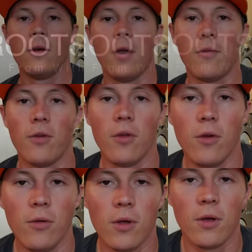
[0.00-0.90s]
Good
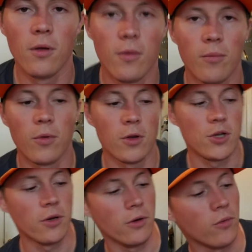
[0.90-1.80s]
afternoon. I'm going to
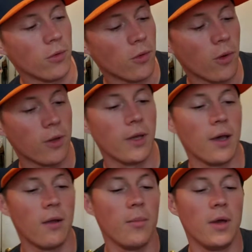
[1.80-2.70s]
show you real quickly
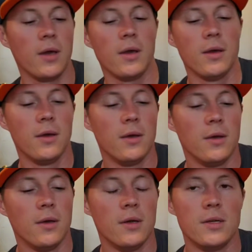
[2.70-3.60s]
how to make
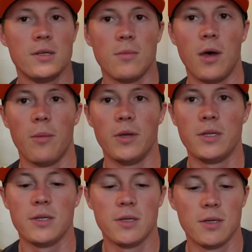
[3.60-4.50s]
some
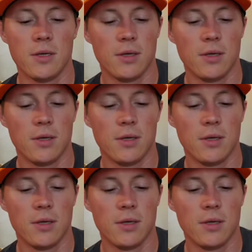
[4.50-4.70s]
hummus.